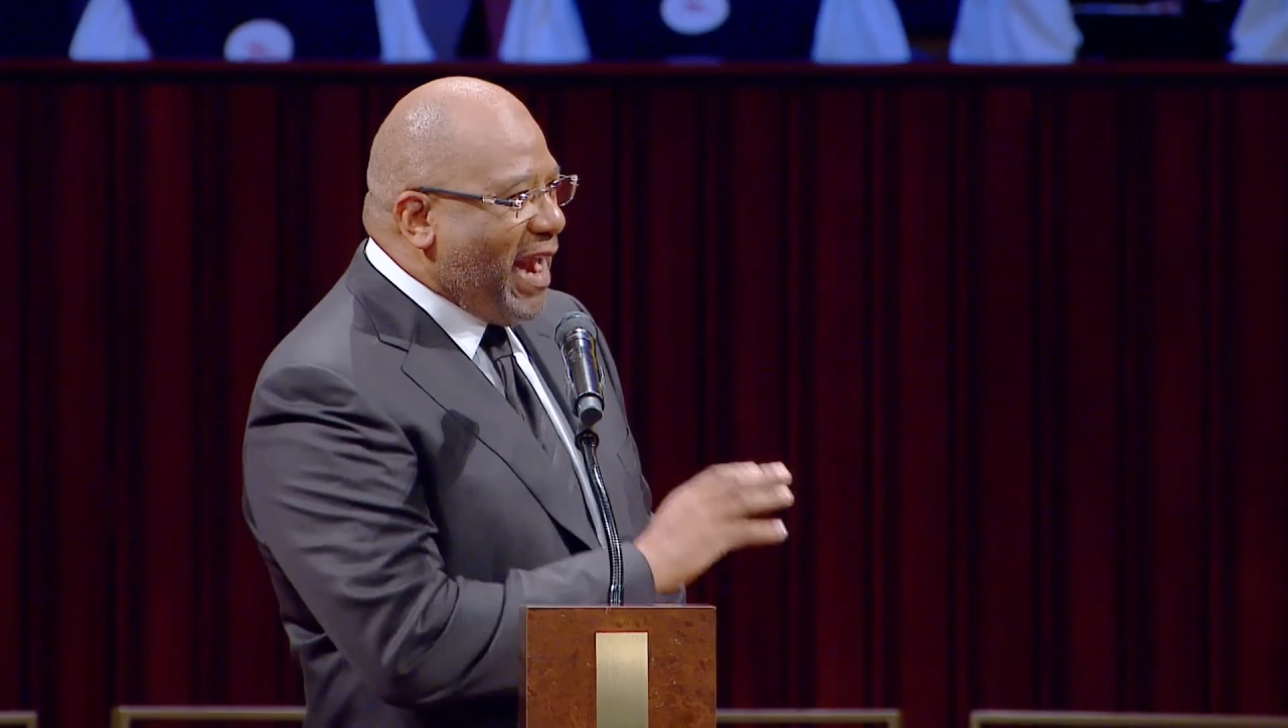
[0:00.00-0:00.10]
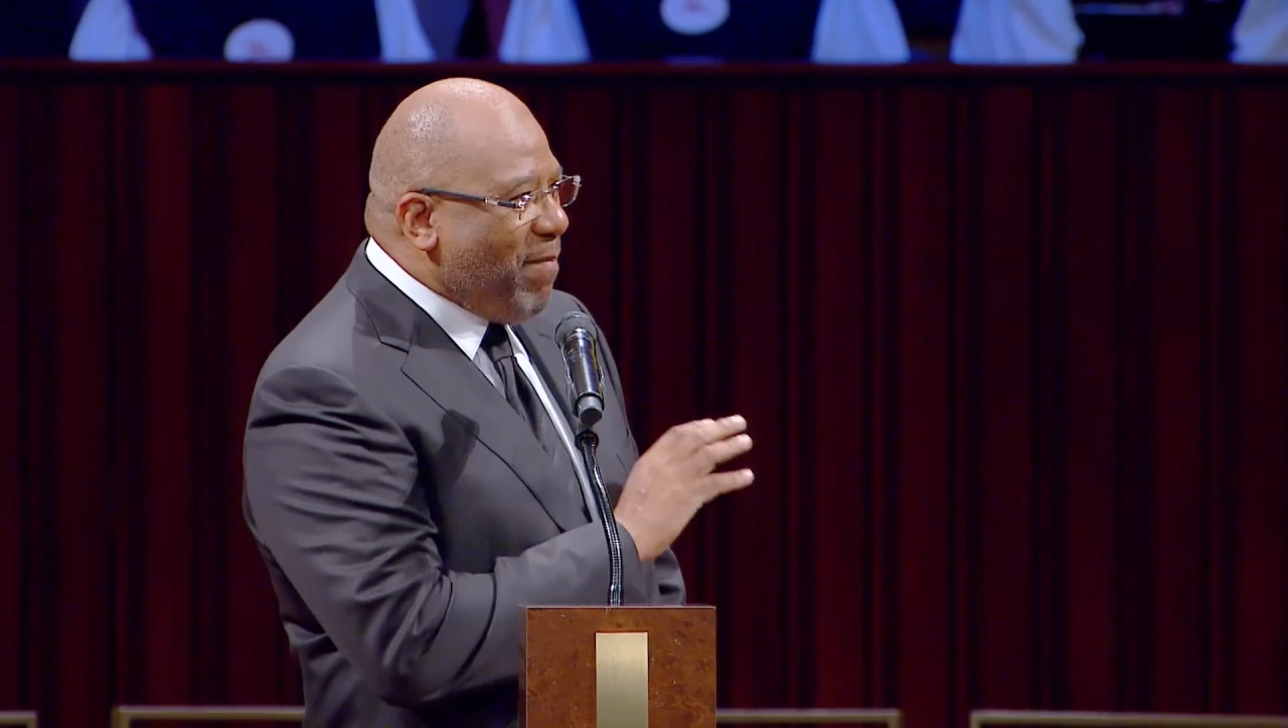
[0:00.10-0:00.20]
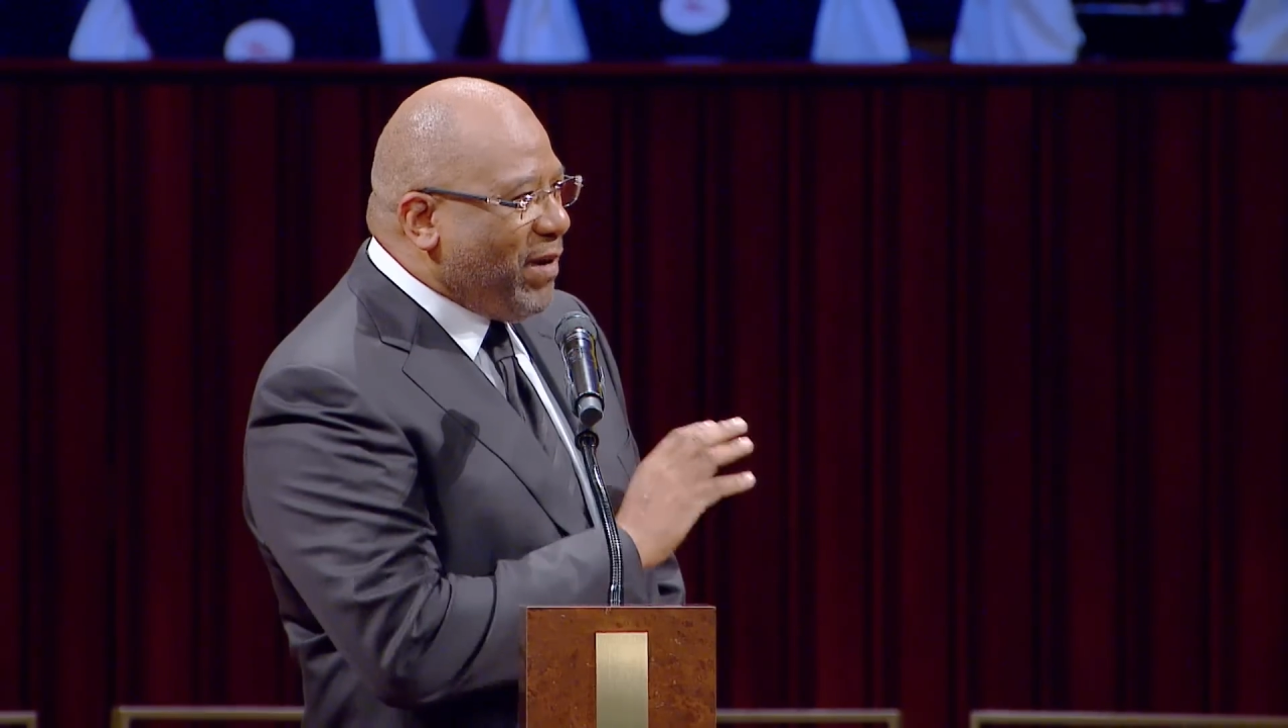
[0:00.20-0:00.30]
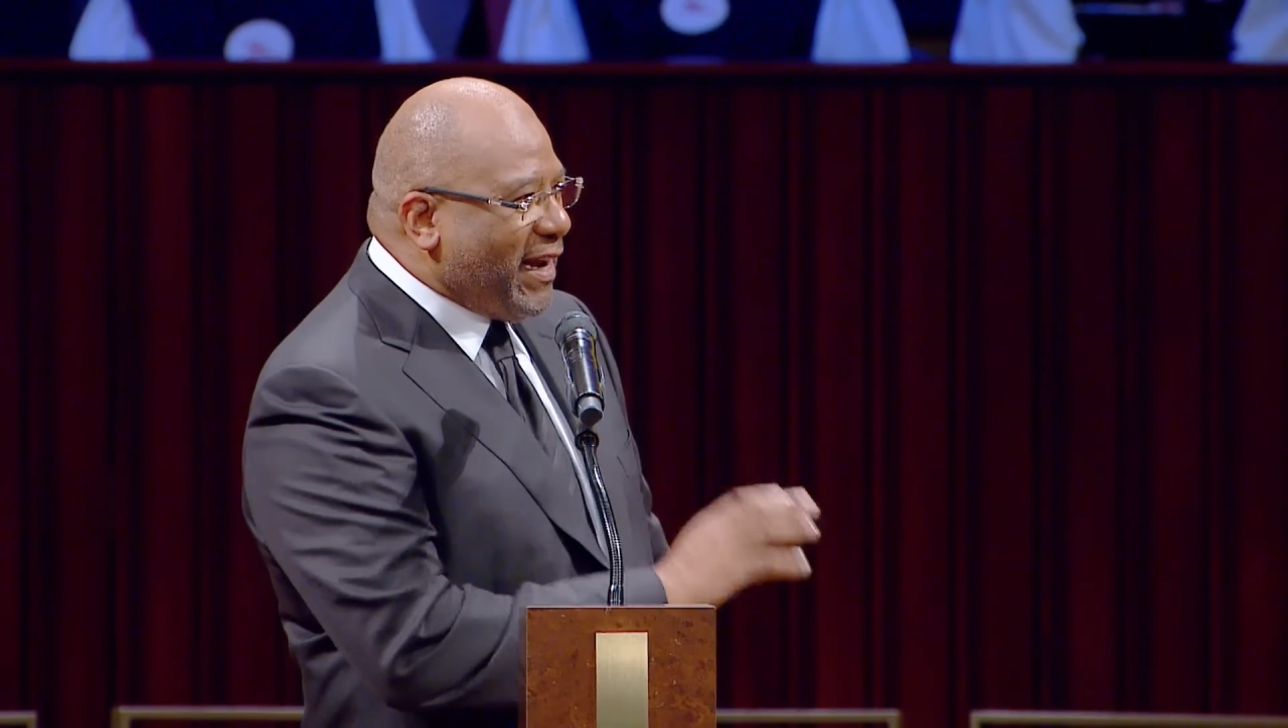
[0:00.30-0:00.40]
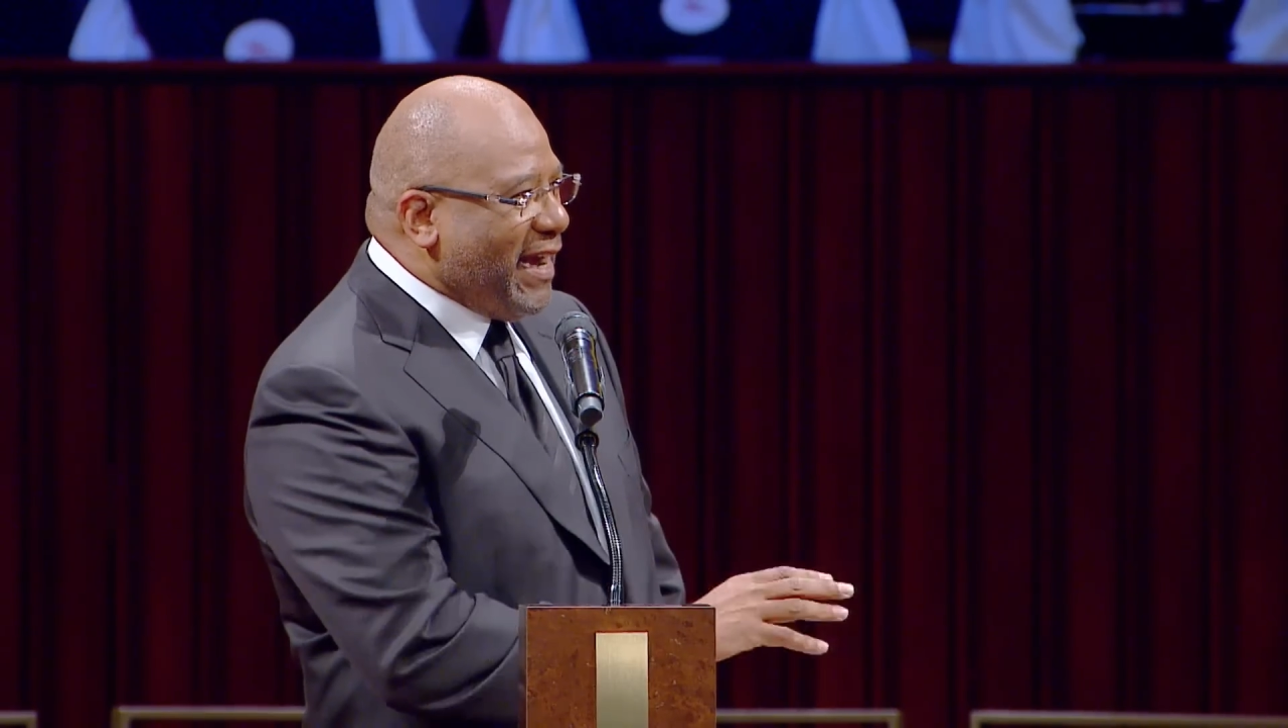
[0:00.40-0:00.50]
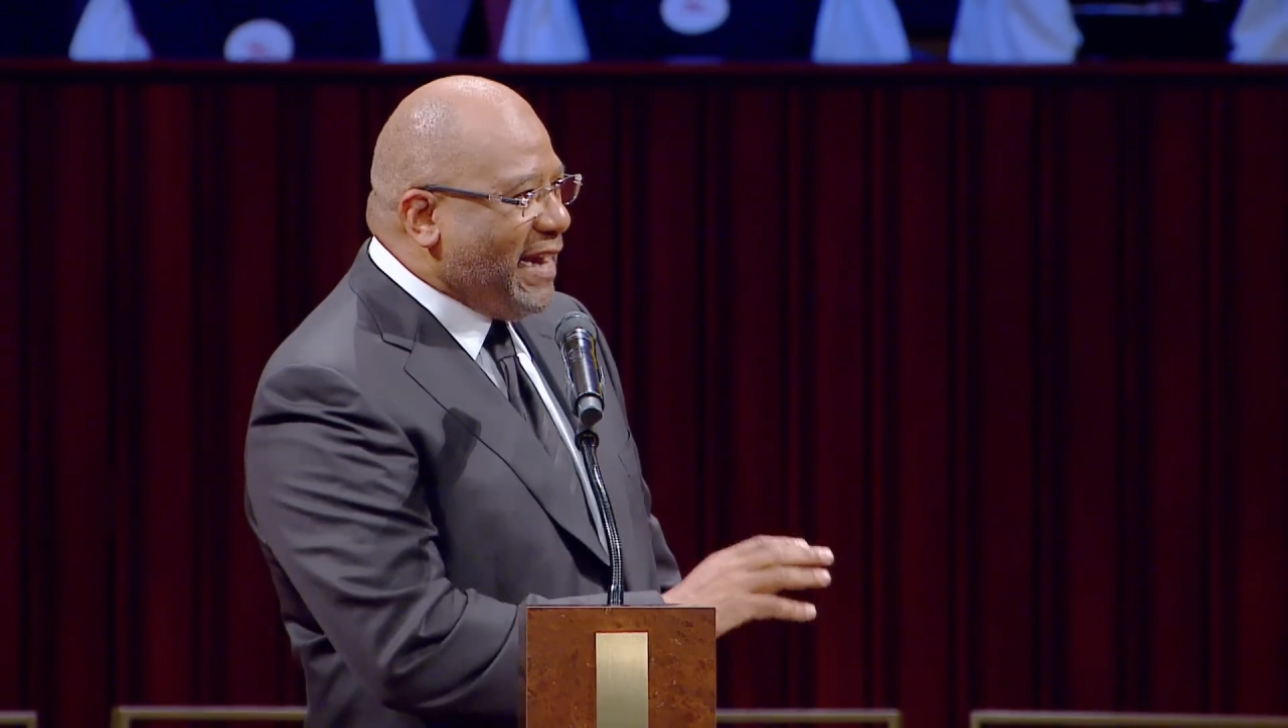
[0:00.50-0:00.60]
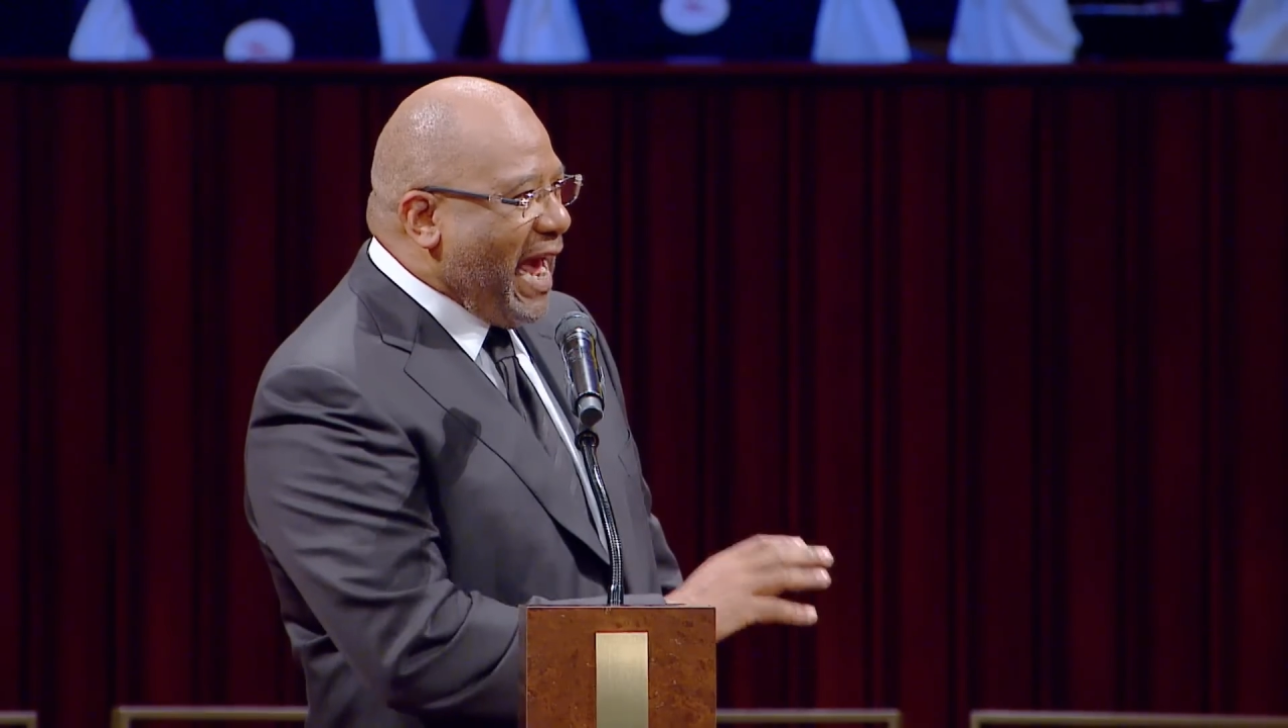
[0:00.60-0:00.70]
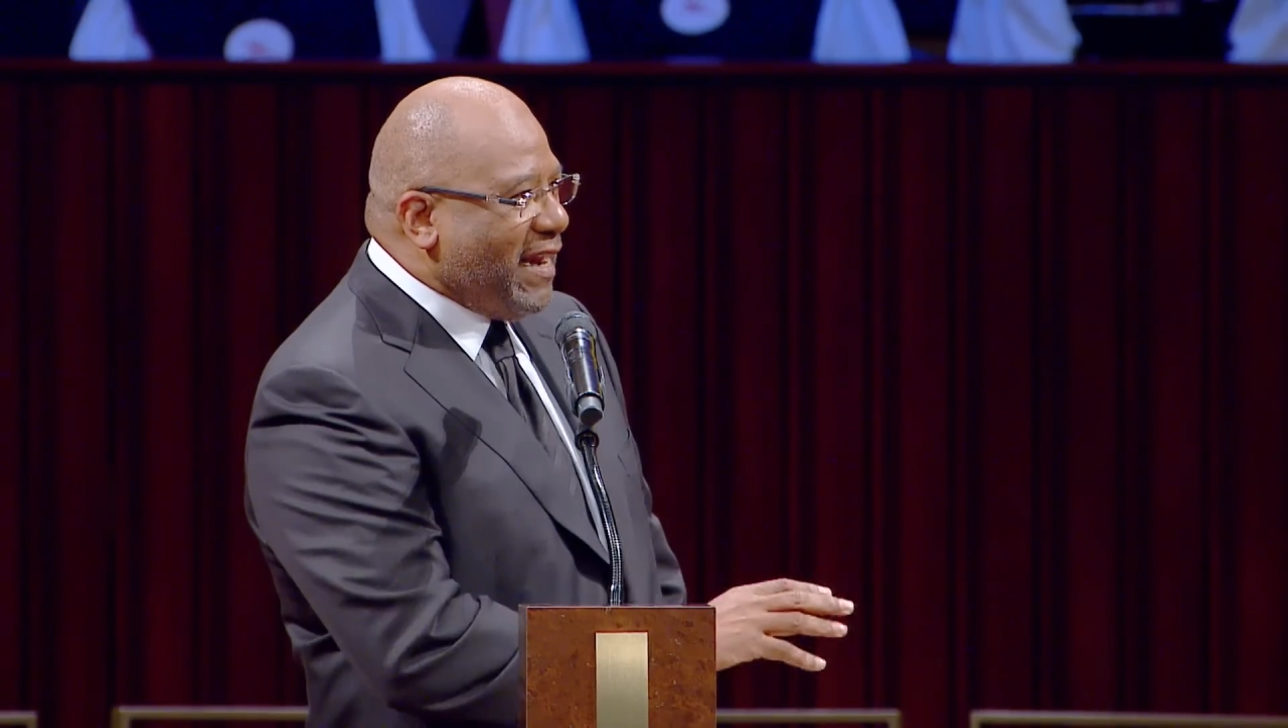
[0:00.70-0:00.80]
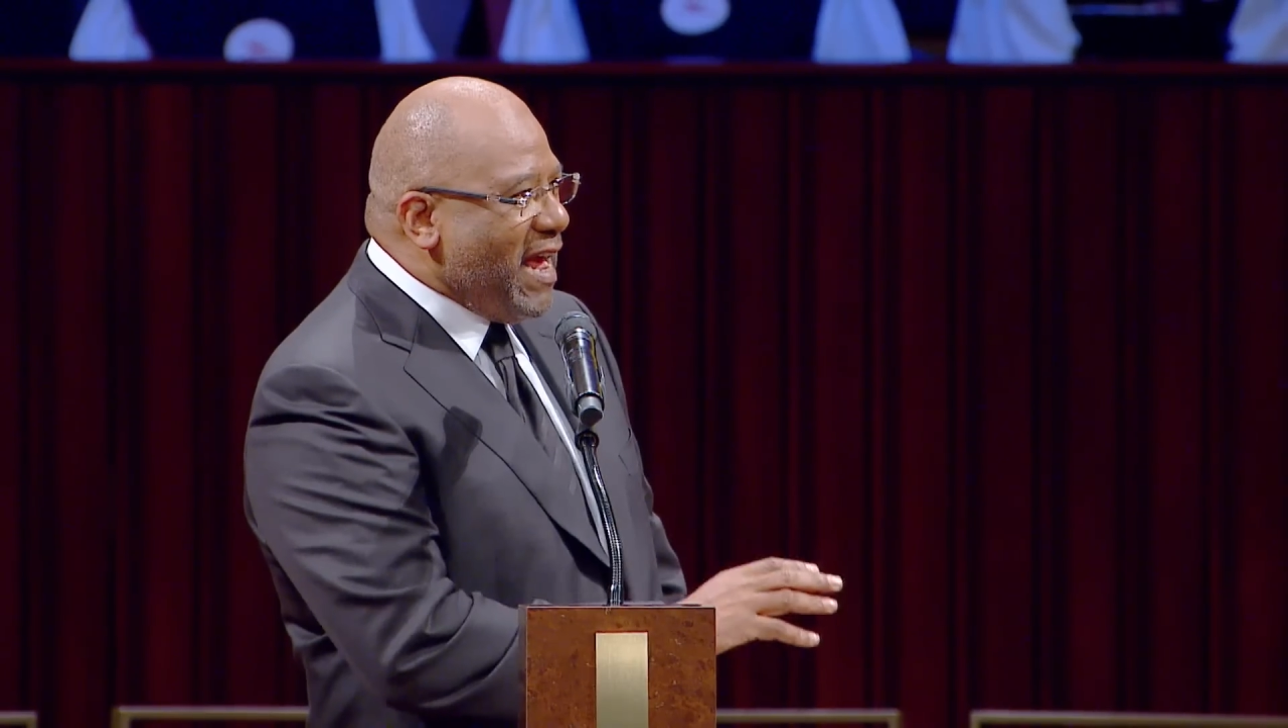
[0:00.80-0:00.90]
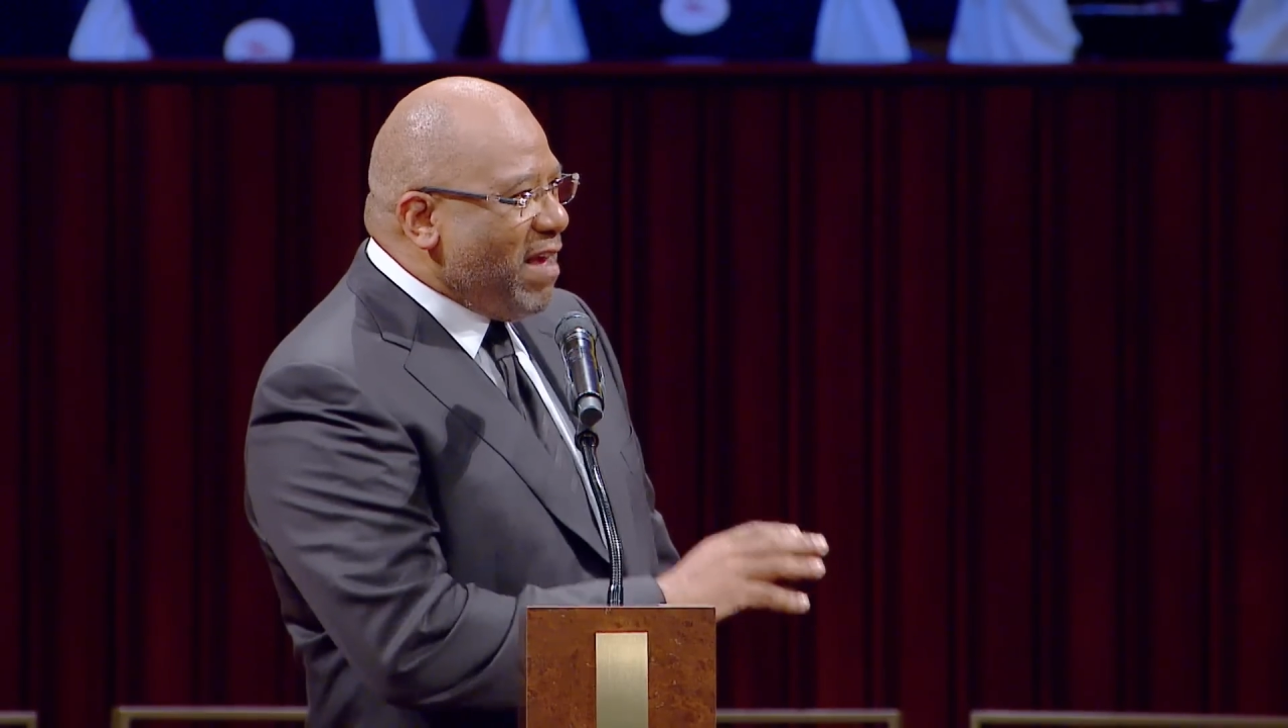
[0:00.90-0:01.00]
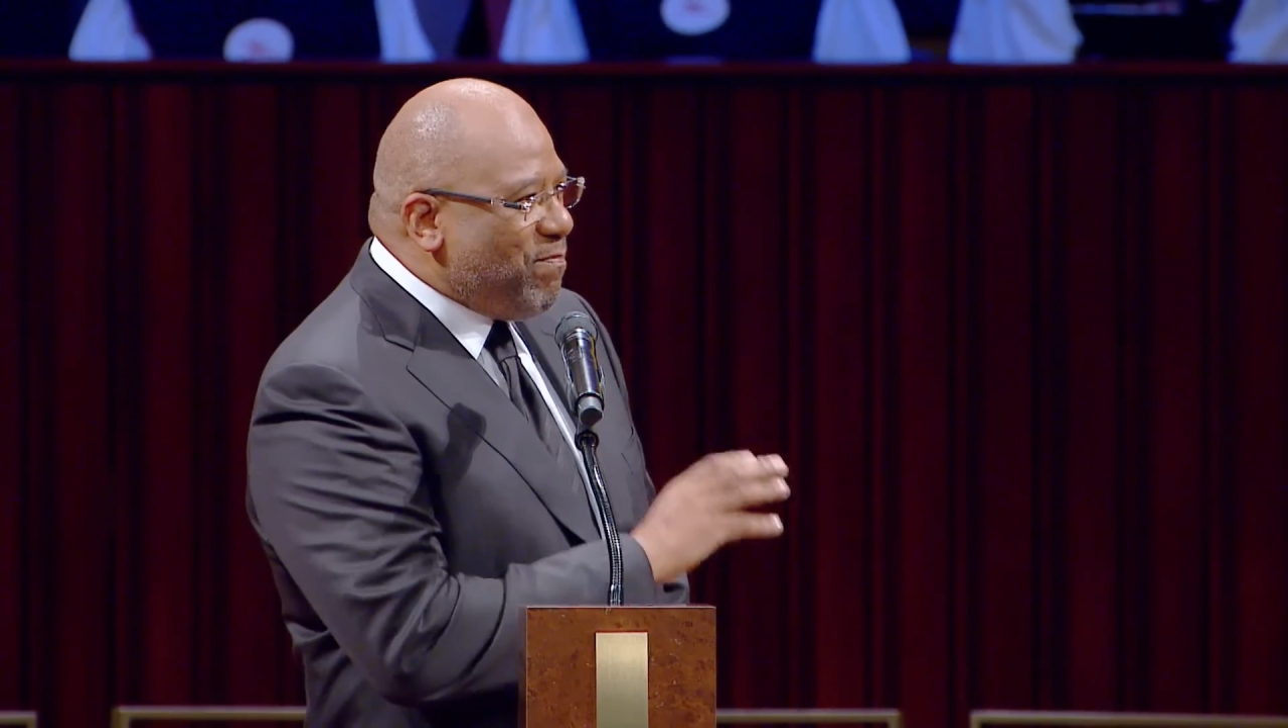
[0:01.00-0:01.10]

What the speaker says: I'm looking at